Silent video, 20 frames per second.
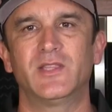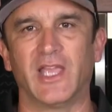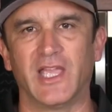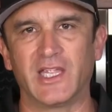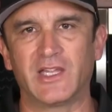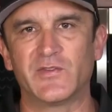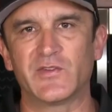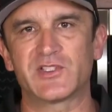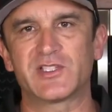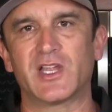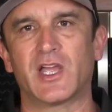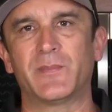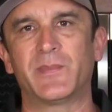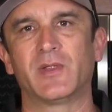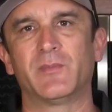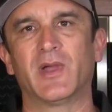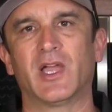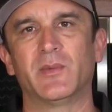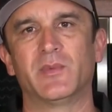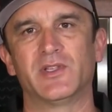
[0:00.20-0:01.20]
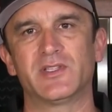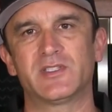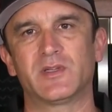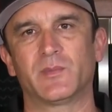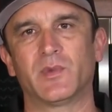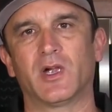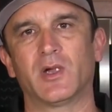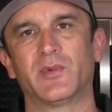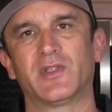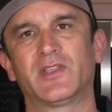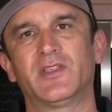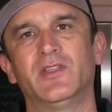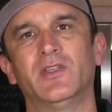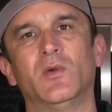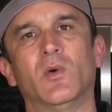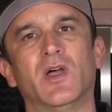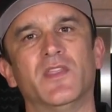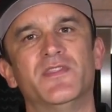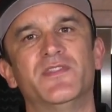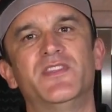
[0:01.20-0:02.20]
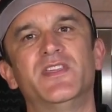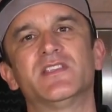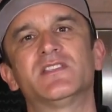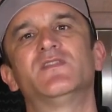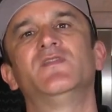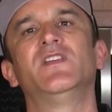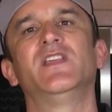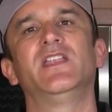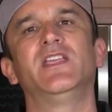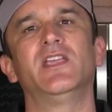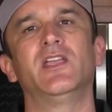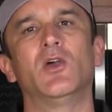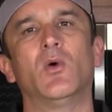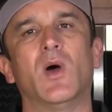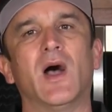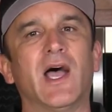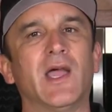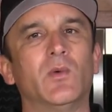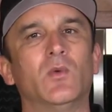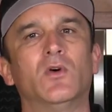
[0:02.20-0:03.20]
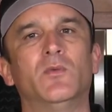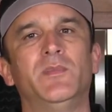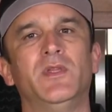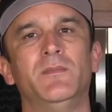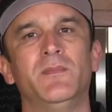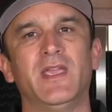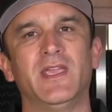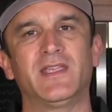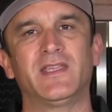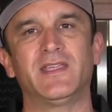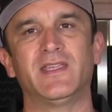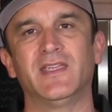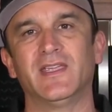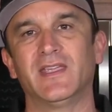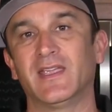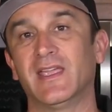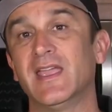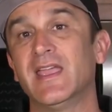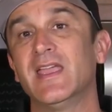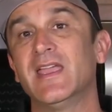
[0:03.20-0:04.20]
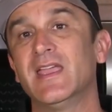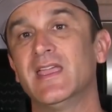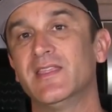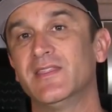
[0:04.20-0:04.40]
Thank you for stopping by Ballistic B B Q. On this video, I will be making